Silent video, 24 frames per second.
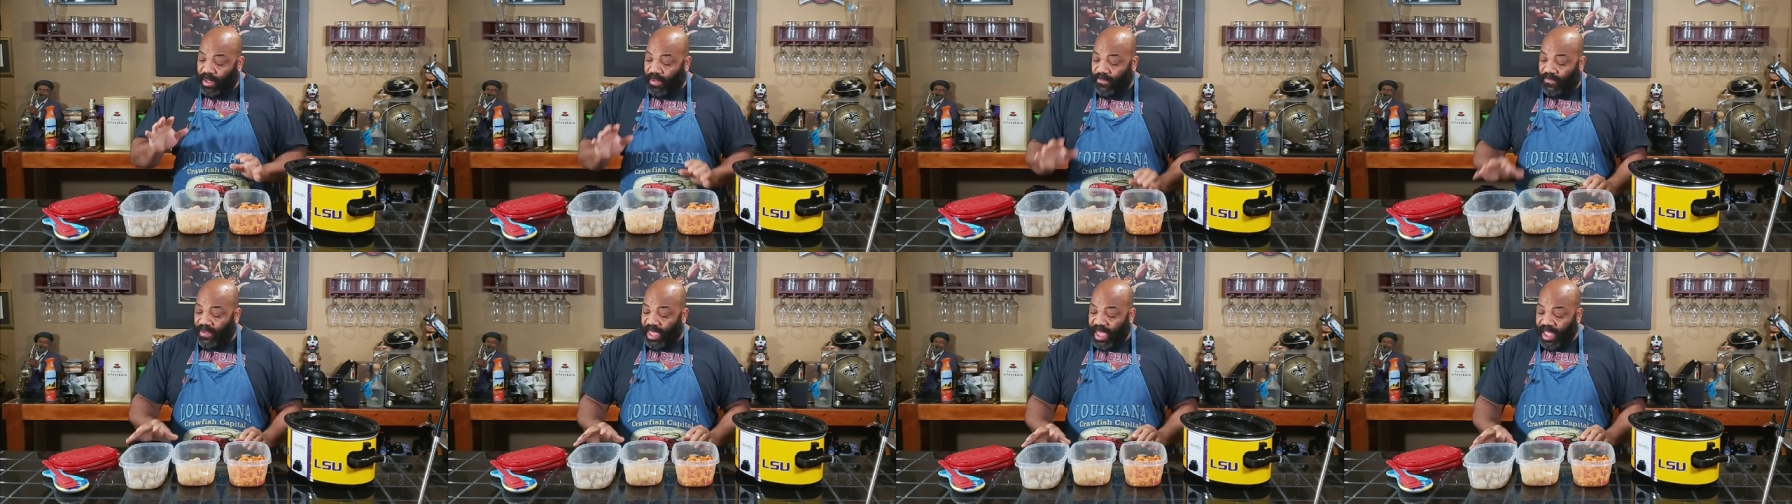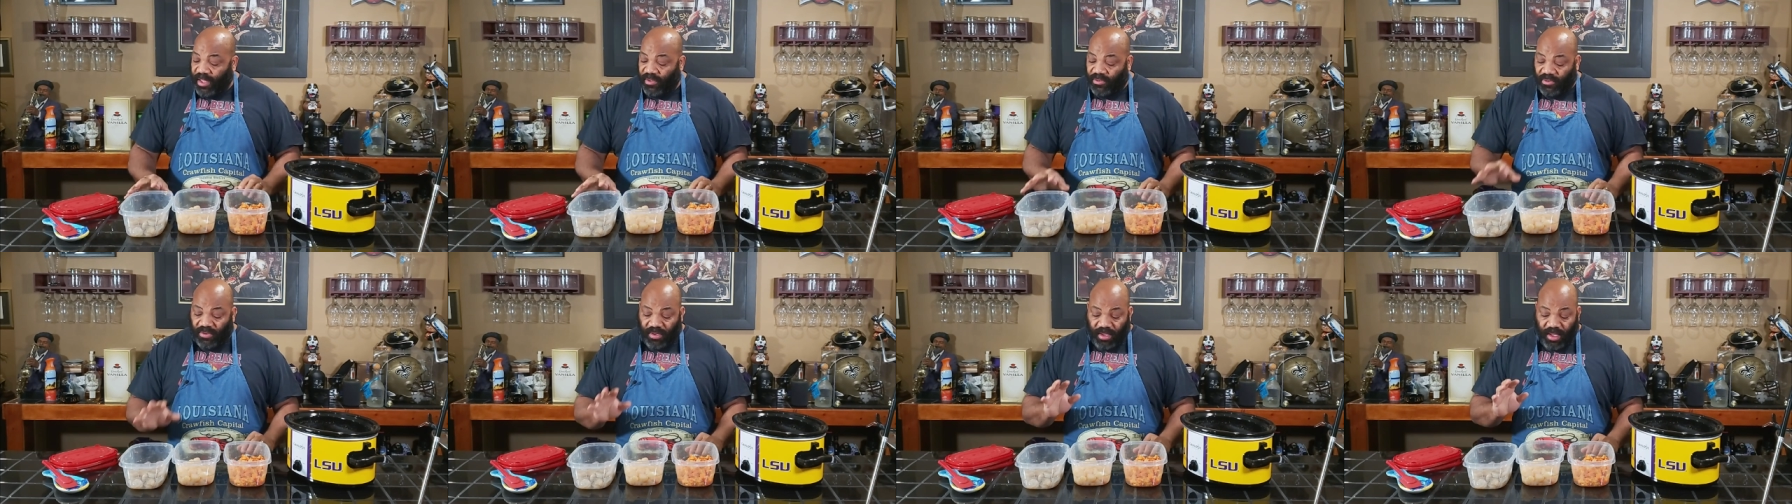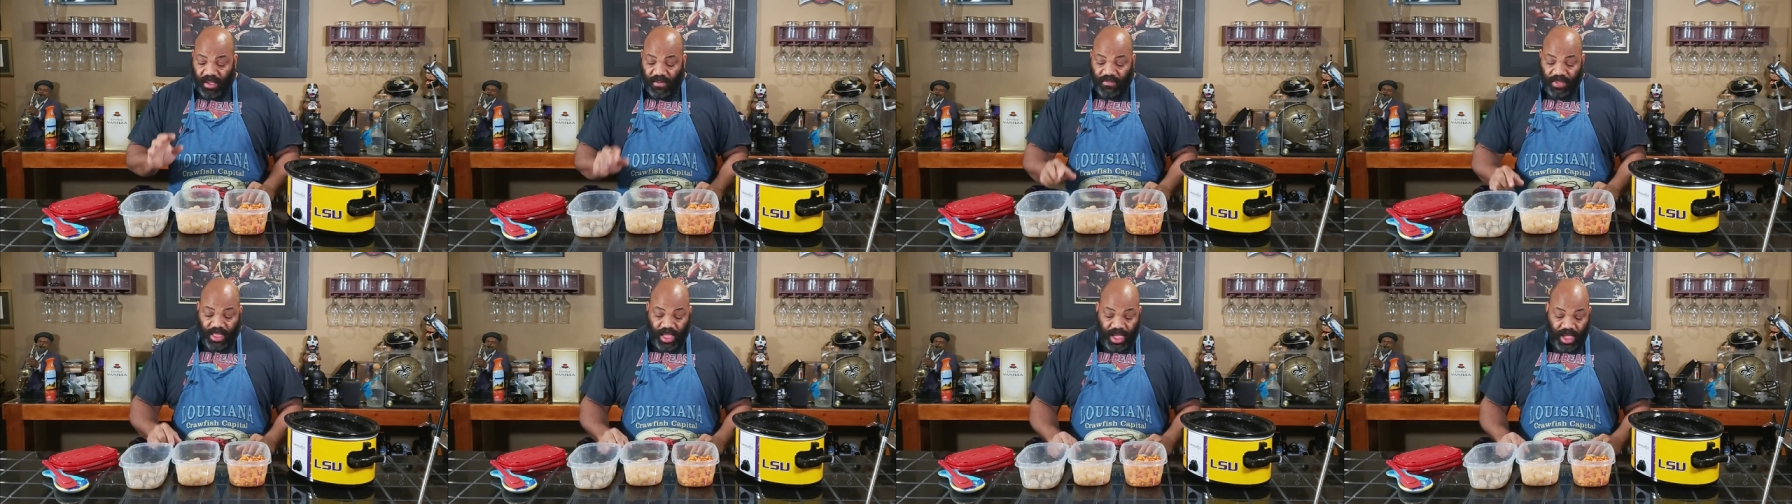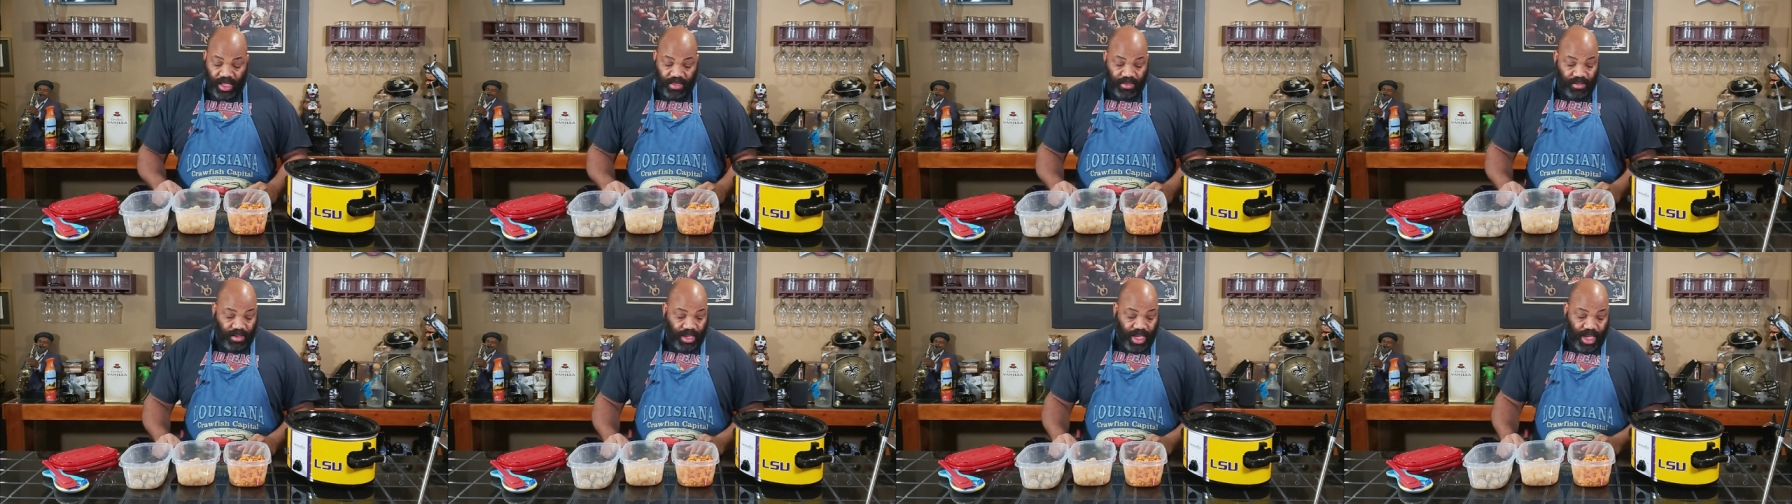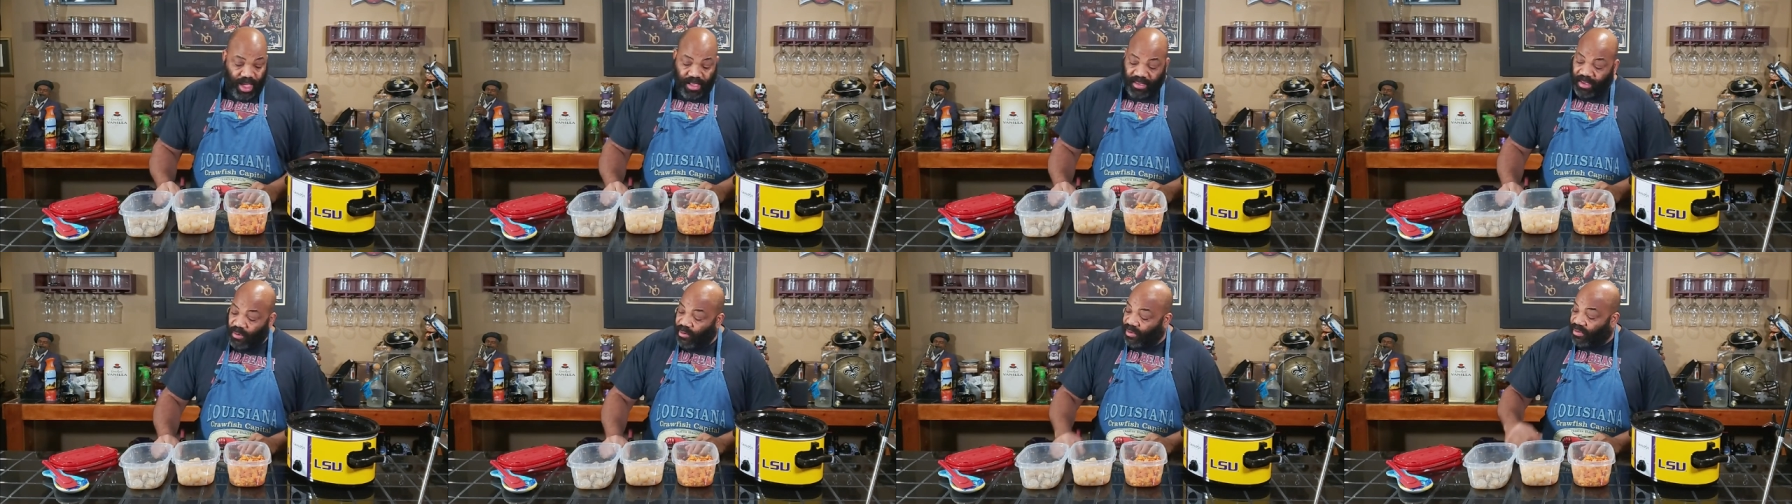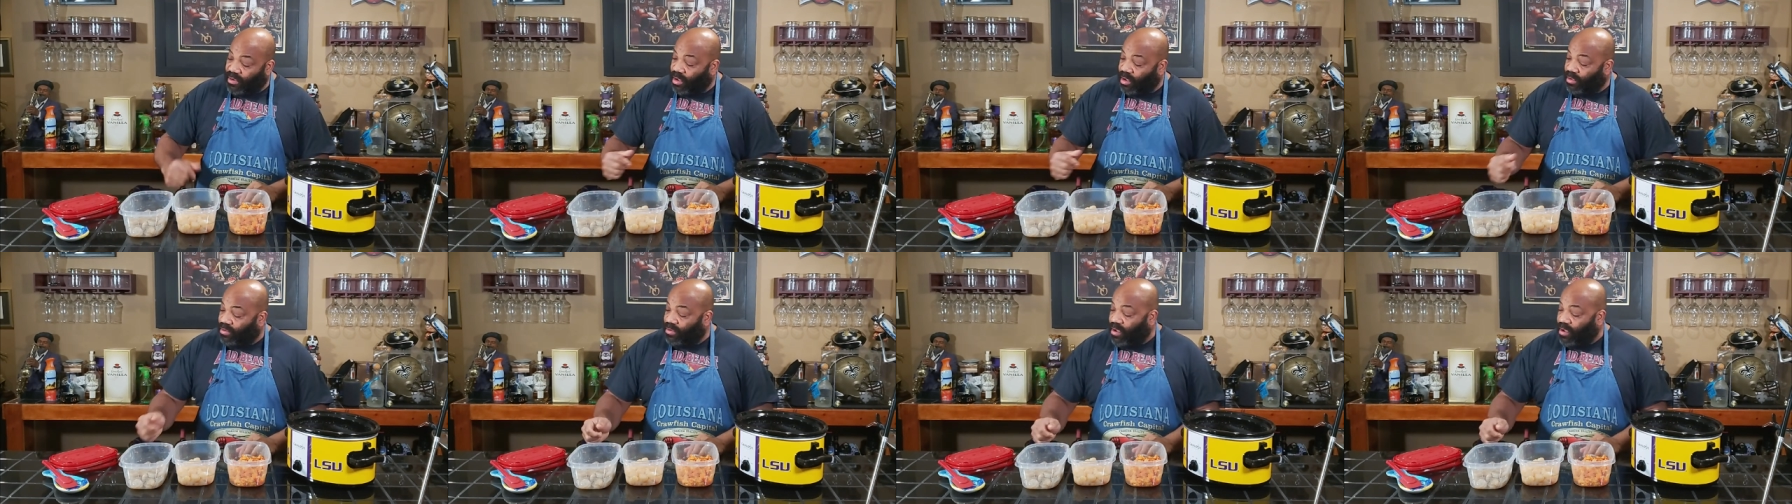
of each of these. Okay, then we're just gonna